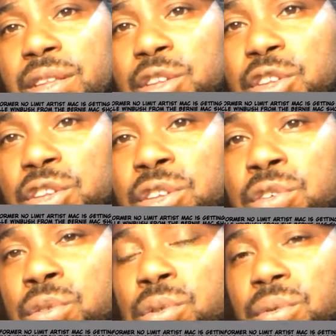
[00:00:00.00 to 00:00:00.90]

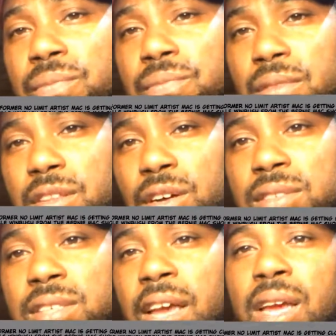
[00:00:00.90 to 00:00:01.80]
you your
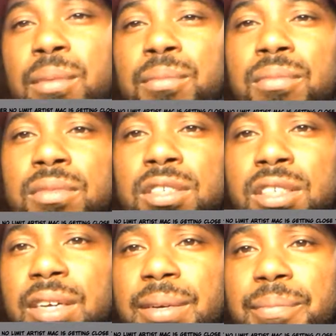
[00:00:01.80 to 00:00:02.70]
team
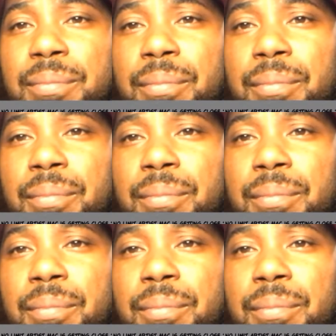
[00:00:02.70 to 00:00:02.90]
should